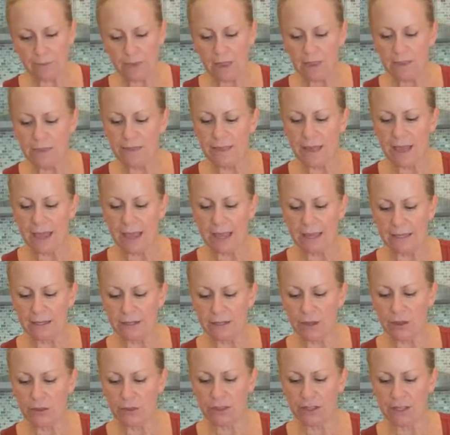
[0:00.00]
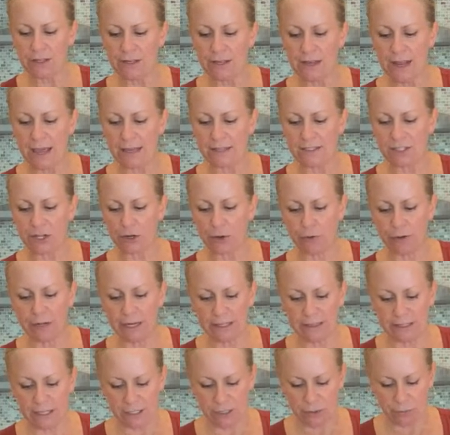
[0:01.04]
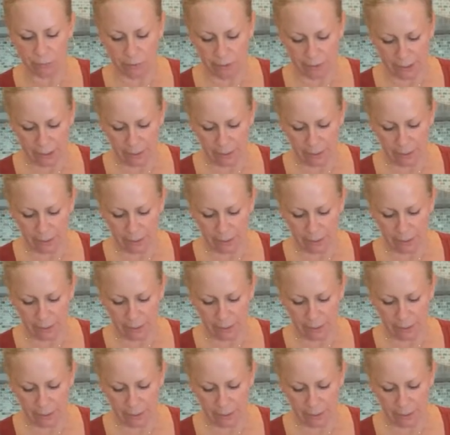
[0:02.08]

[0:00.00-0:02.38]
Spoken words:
Then the next ingredient that's really